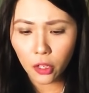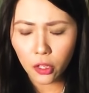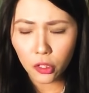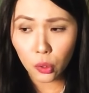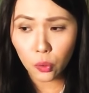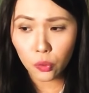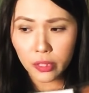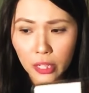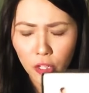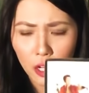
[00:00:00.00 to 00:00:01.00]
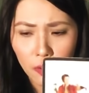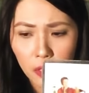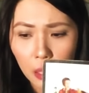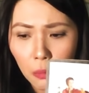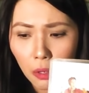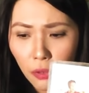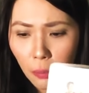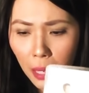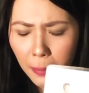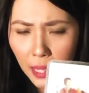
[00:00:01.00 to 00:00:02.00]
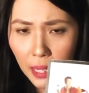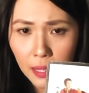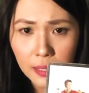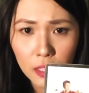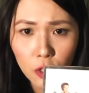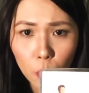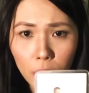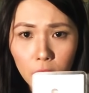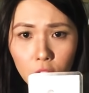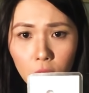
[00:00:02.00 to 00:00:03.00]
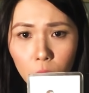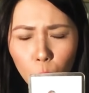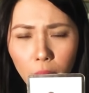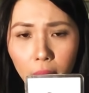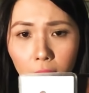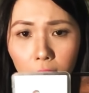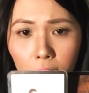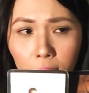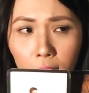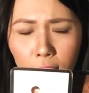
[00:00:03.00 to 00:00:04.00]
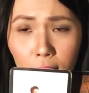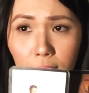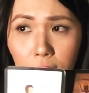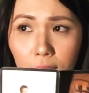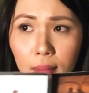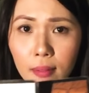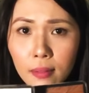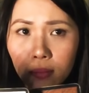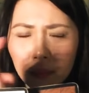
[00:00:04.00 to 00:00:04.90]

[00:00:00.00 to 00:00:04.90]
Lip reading: so Sagittarius, some of you might be in a situation where uh